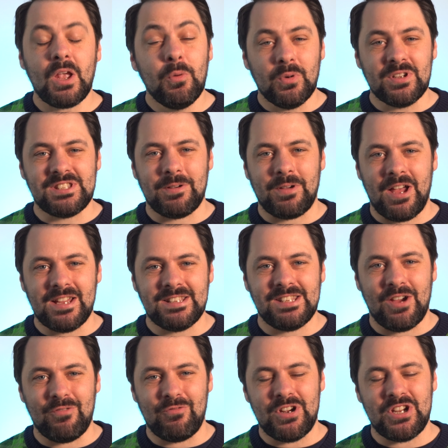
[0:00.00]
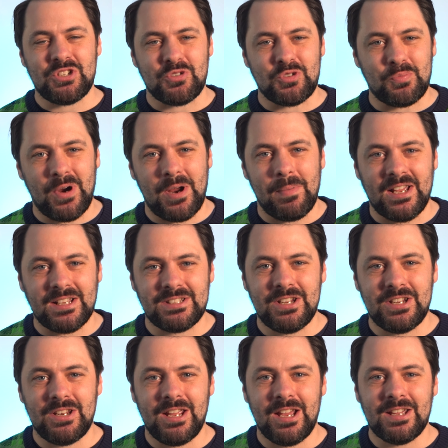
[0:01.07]
What's up guys, I'm Rich from Spray Black
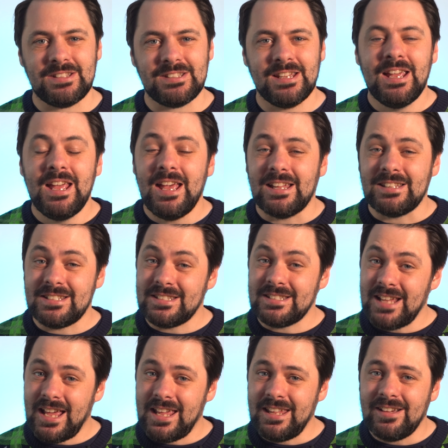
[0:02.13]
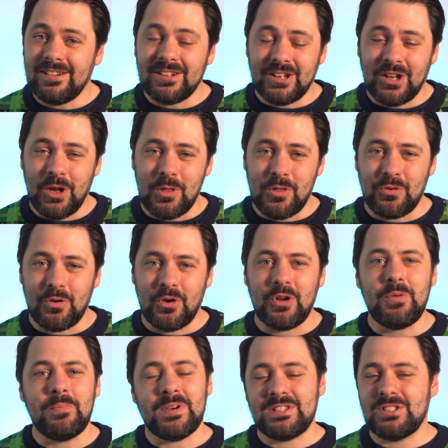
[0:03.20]
Studios, and today I'm going to go
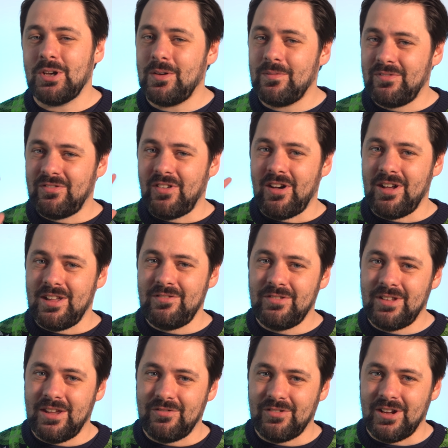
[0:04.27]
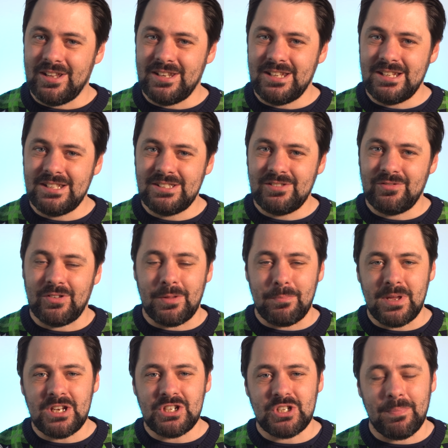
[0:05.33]
through my top 5 gift ideas for the
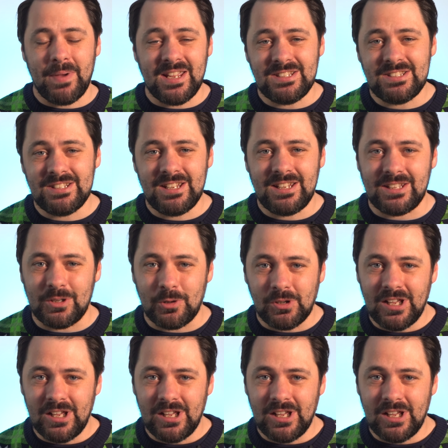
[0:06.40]
miniature painter in your